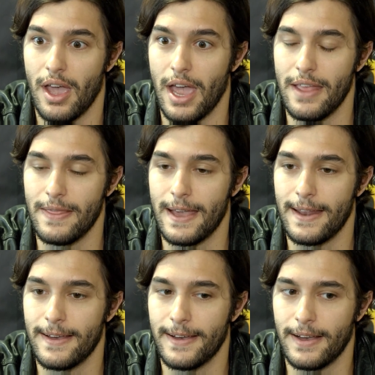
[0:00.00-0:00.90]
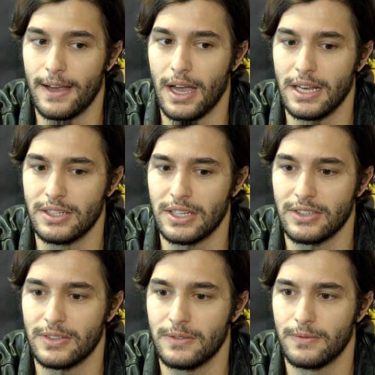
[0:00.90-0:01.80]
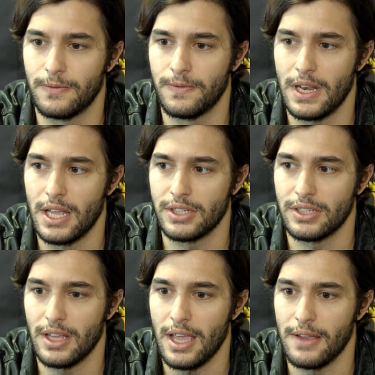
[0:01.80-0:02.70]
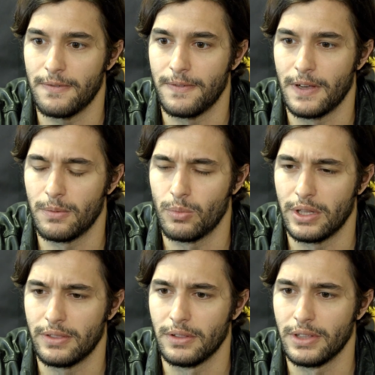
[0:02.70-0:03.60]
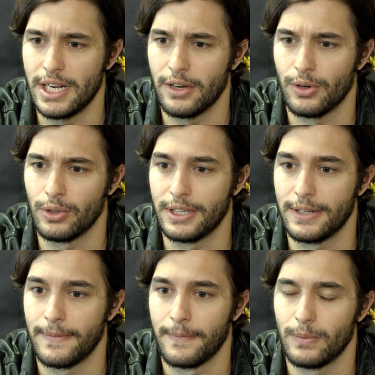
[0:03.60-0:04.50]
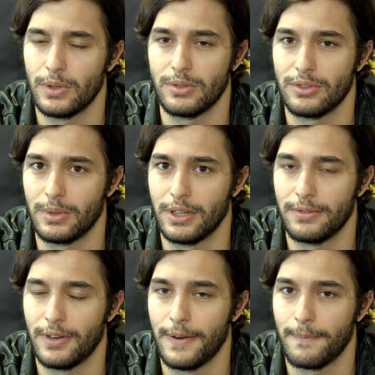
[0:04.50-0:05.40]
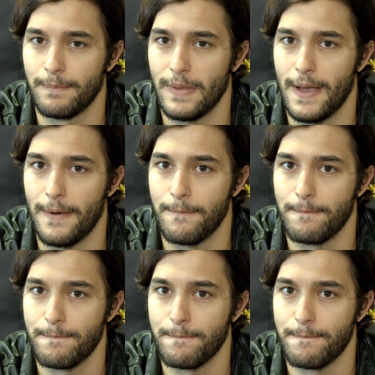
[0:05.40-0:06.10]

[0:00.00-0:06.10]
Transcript: And then uh, I just finished a film with Lena Olin, which was really fun, yeah.